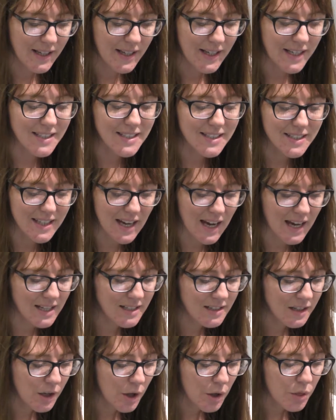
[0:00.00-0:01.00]

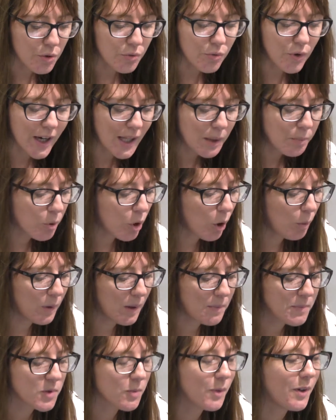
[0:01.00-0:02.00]
Instead, the real
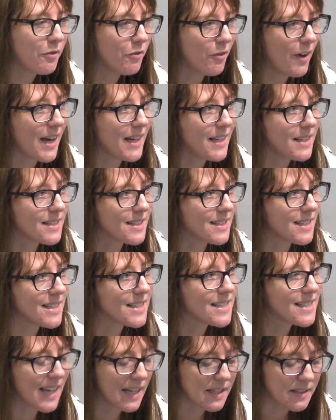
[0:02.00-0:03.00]
problems we face are
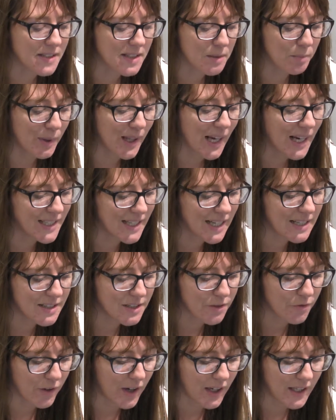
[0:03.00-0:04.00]
sensibly
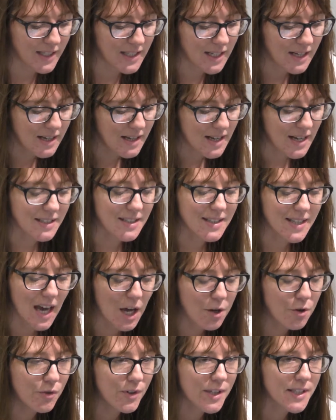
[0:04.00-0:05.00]
identified as
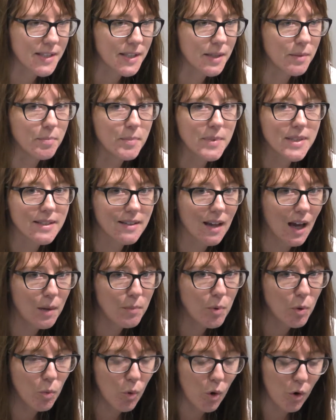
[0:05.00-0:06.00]
terrorism,
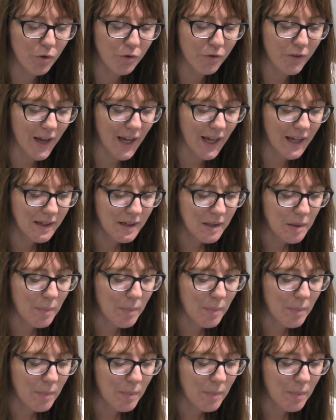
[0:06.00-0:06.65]
cyber warfare,